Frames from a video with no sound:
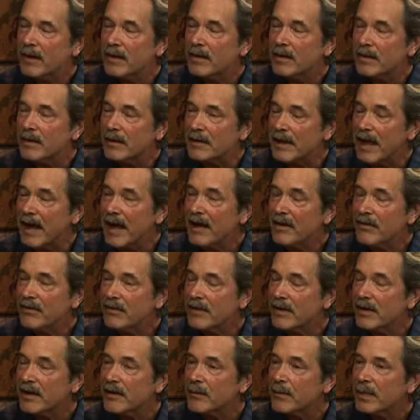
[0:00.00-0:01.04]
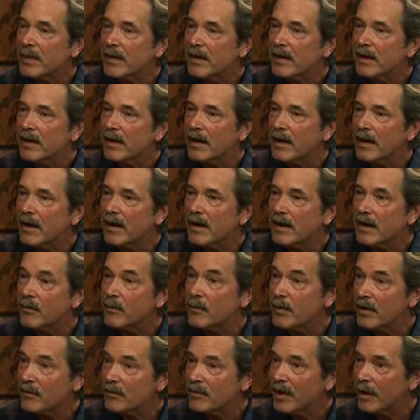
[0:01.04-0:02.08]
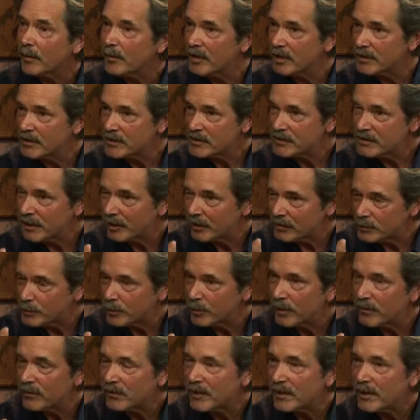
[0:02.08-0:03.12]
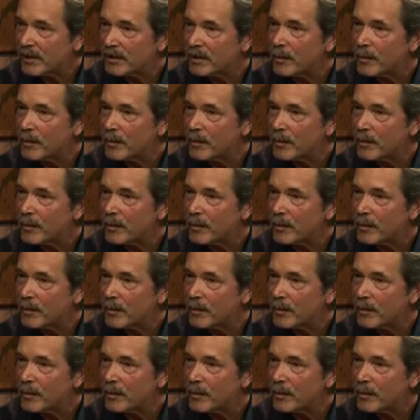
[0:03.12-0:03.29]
The last thing, if we have time, can I just touch briefly on the